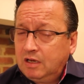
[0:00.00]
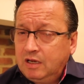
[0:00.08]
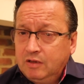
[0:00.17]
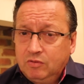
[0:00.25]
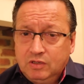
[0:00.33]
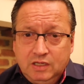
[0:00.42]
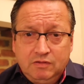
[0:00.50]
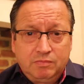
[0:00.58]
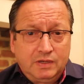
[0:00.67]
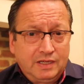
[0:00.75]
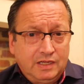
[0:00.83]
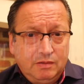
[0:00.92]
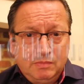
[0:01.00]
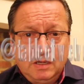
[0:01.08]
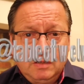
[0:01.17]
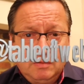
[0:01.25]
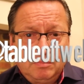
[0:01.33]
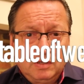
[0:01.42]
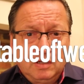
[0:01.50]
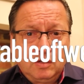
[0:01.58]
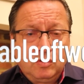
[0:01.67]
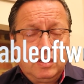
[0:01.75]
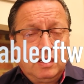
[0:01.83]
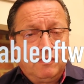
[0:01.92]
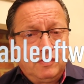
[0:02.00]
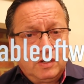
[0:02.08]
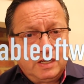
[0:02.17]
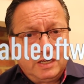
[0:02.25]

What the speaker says: I will leave my email below. If you're